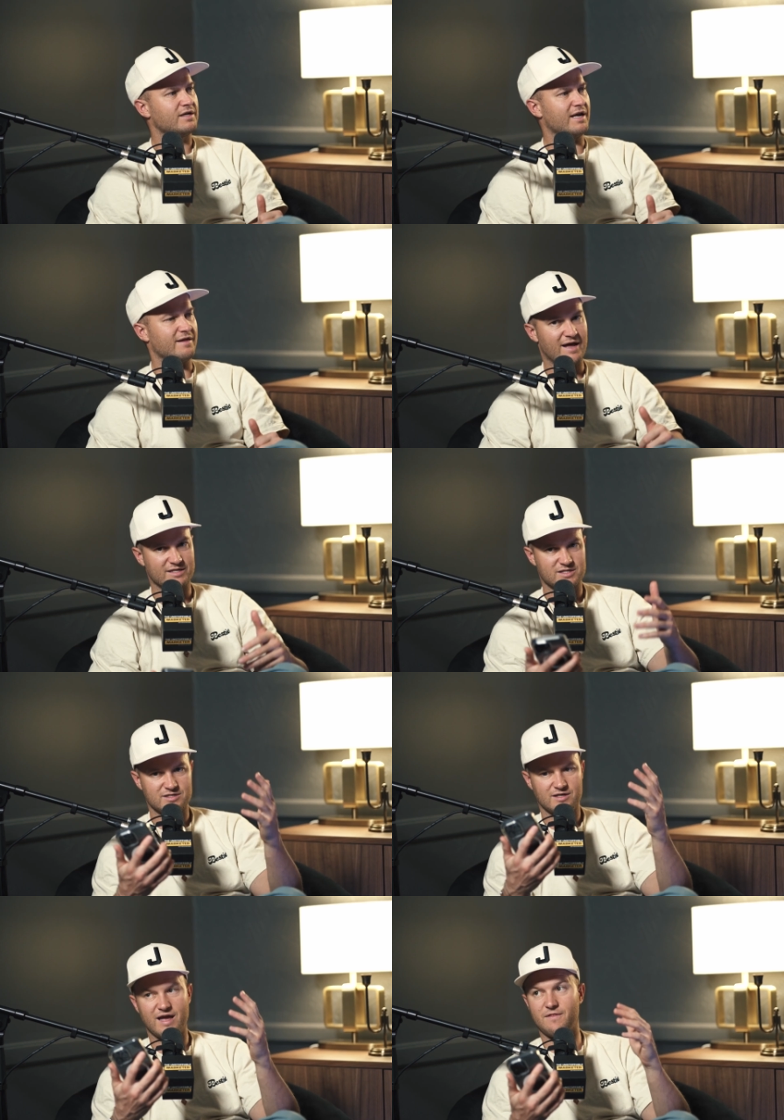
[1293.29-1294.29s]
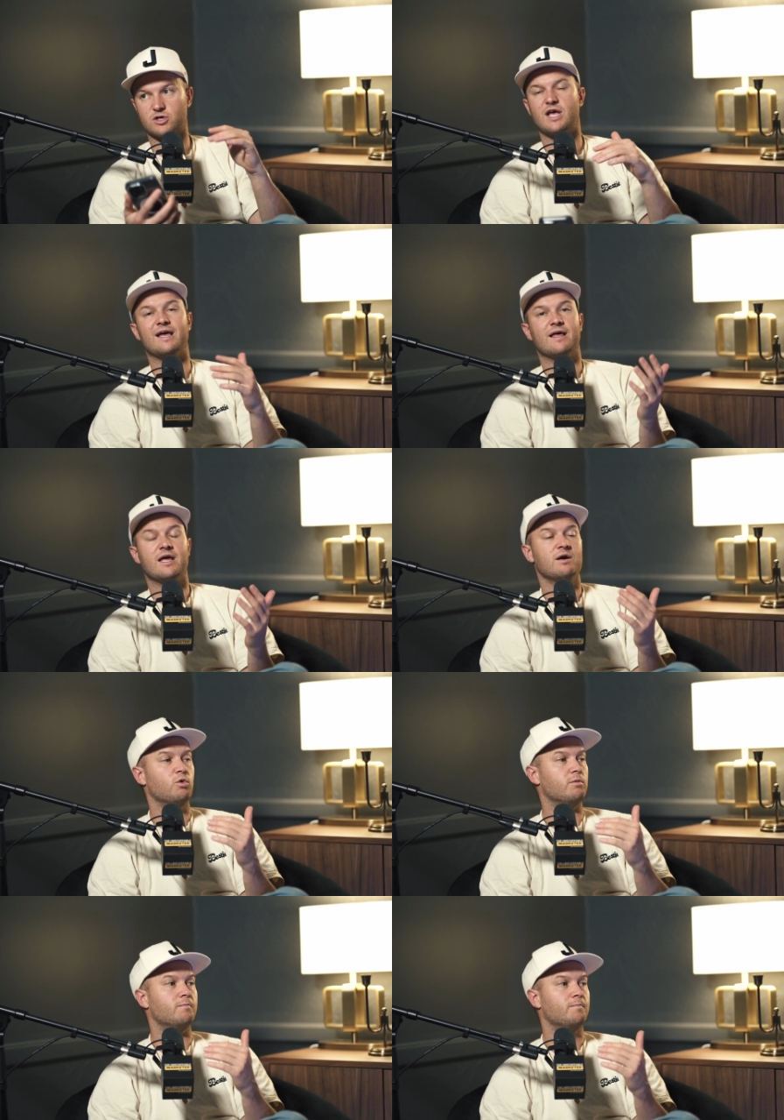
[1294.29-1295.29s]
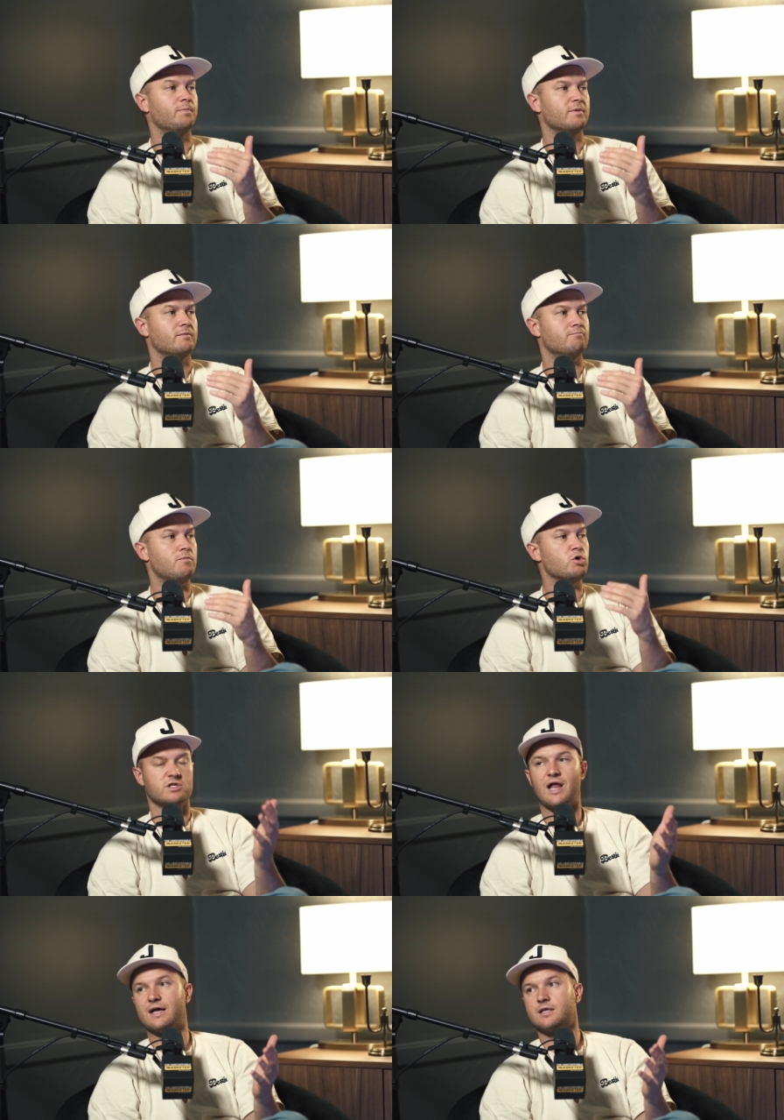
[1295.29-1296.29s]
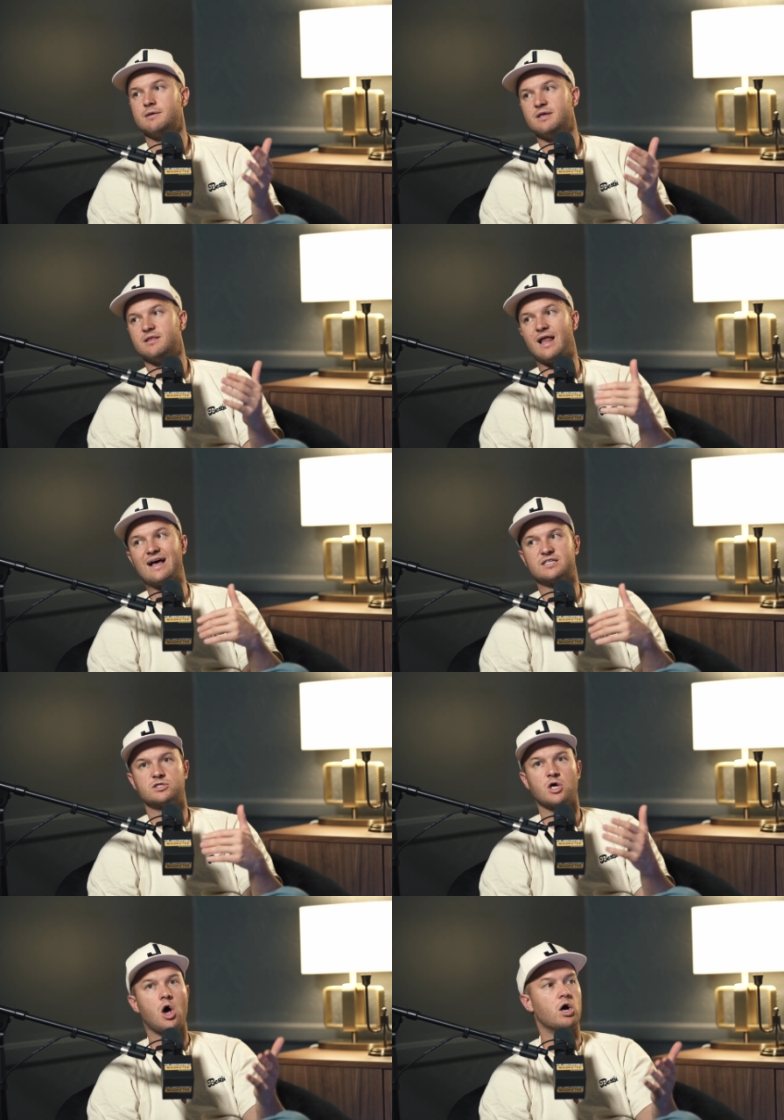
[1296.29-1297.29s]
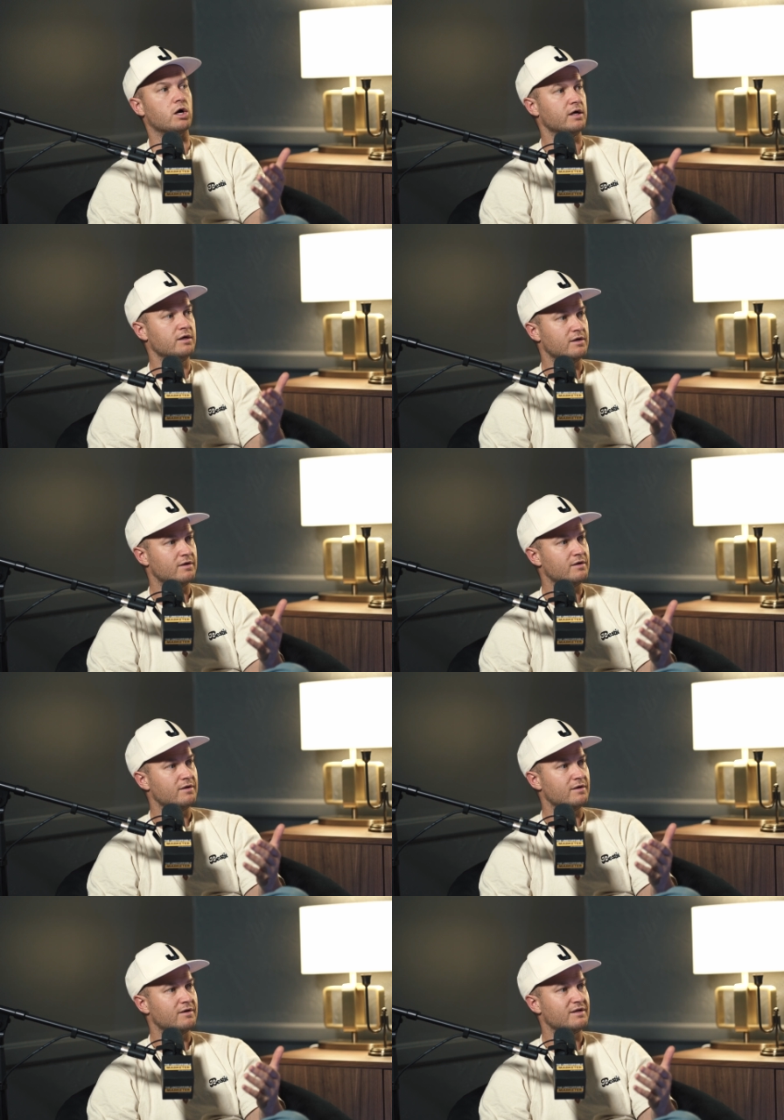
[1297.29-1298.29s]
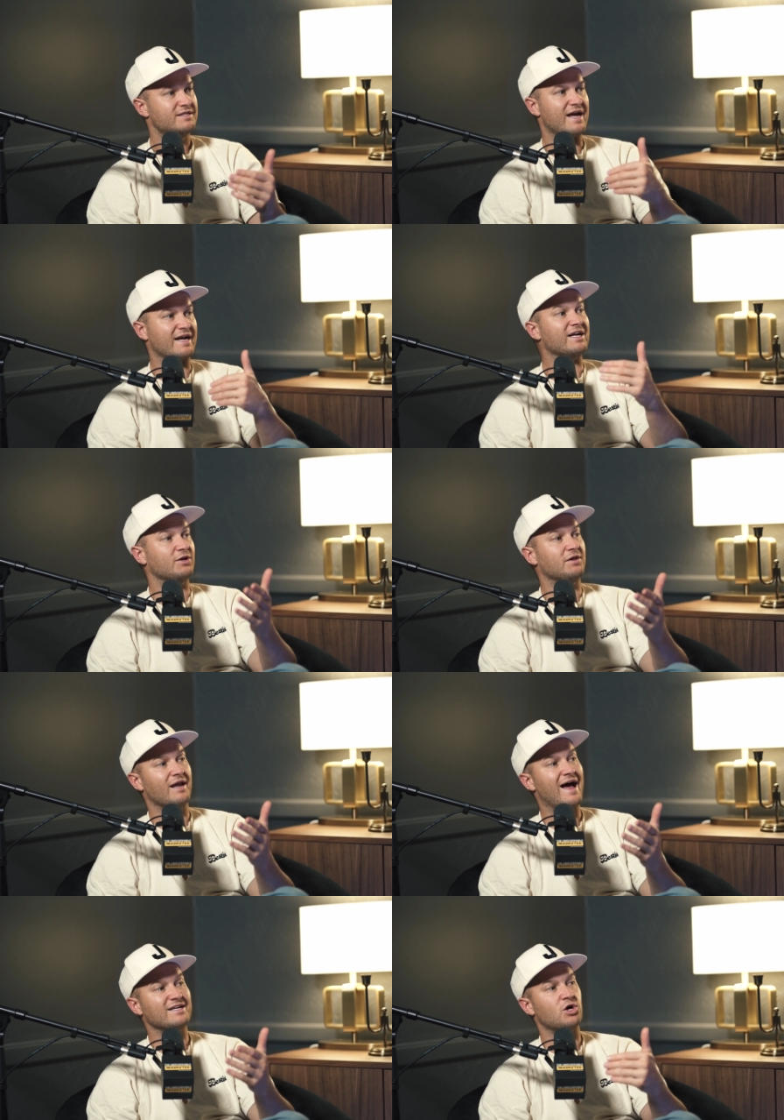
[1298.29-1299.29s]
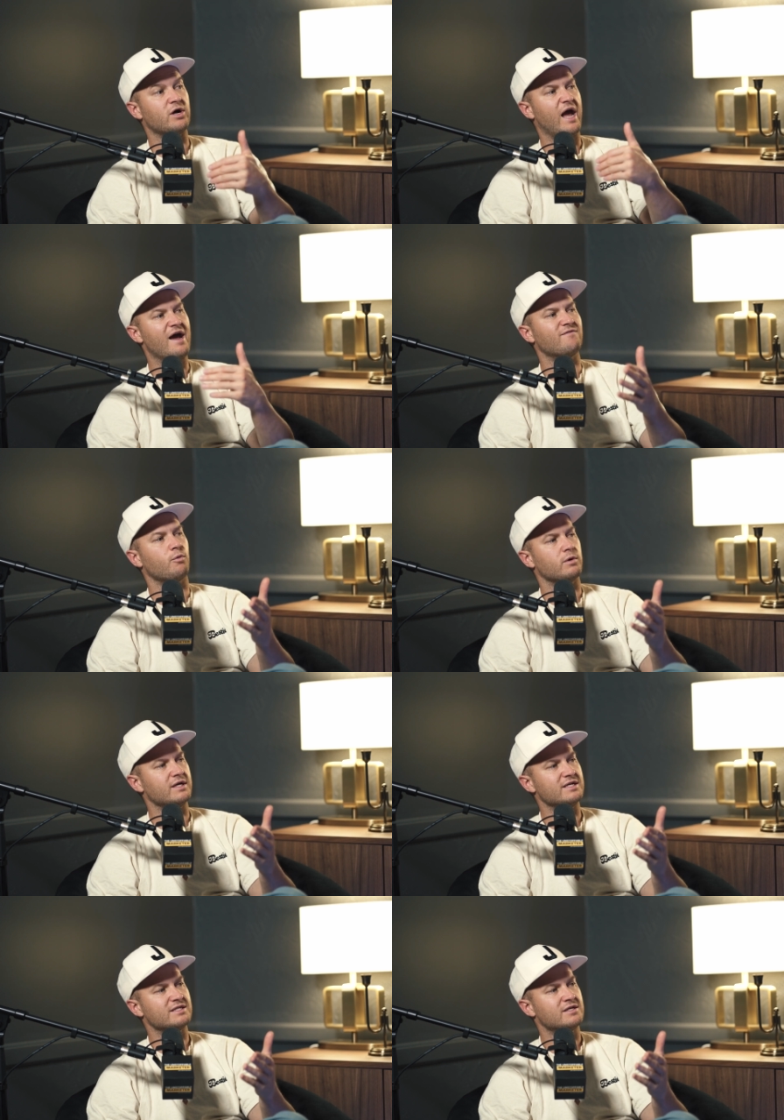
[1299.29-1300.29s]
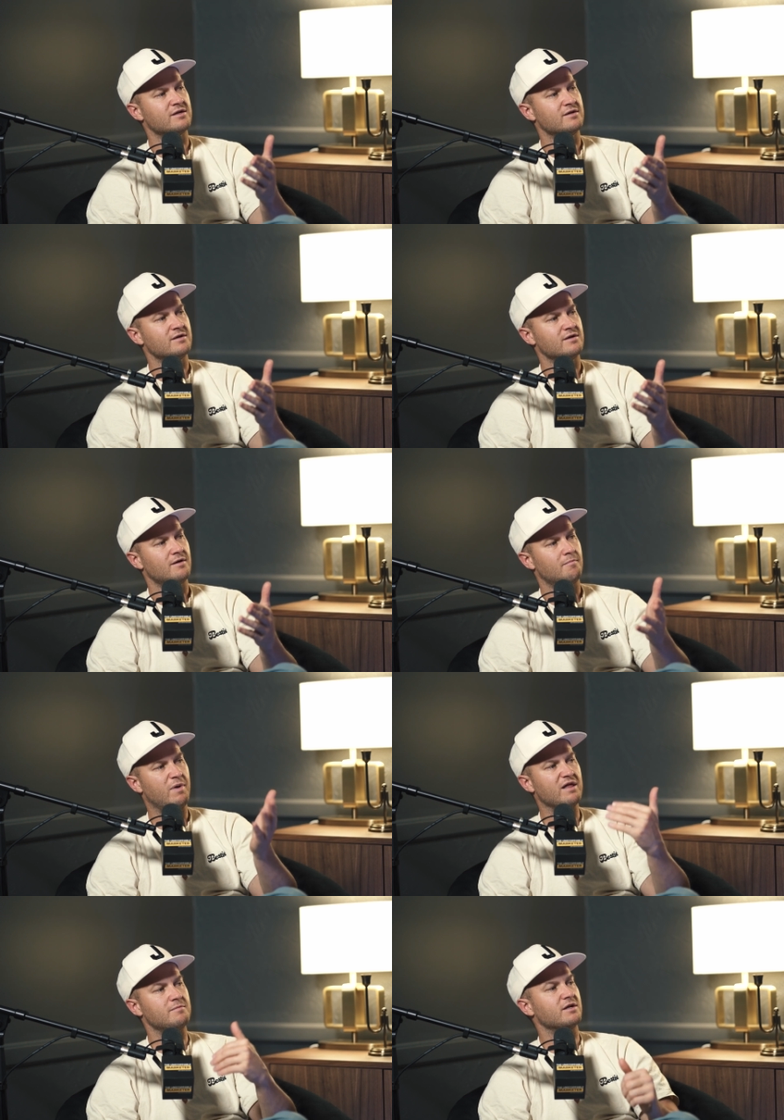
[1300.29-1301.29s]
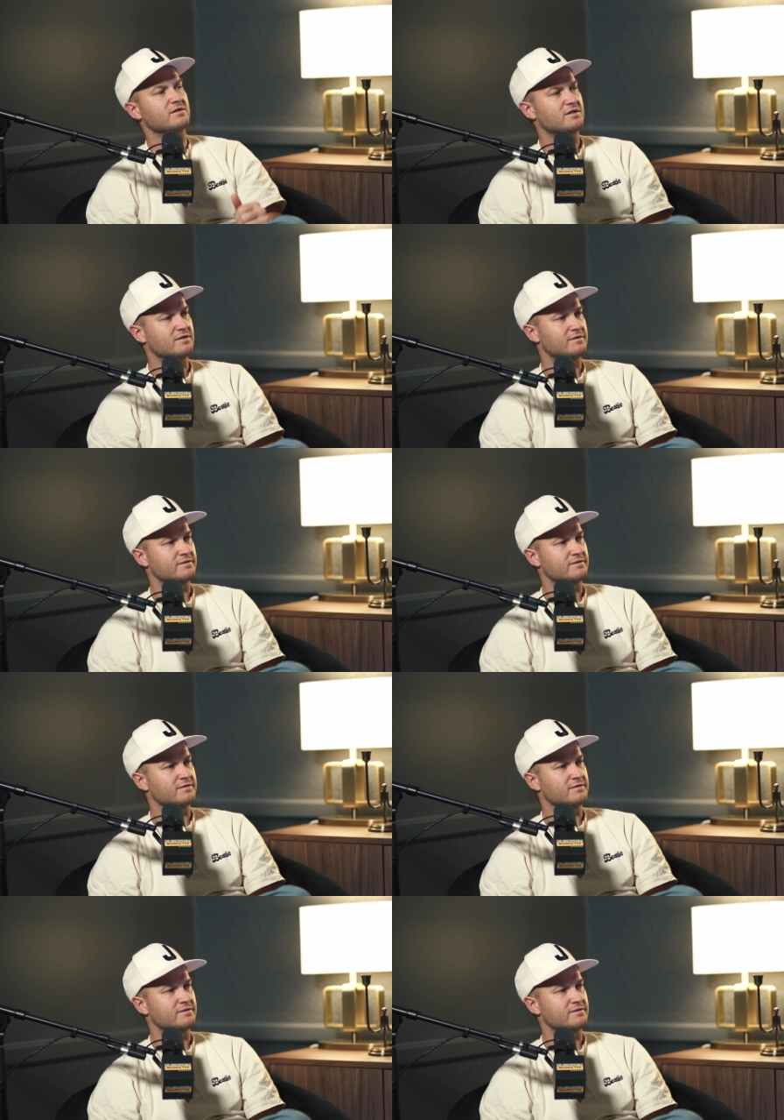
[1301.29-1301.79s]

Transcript: get it. And they're saying that it will most likely be the last song, technically the last song ever released by the Beatles.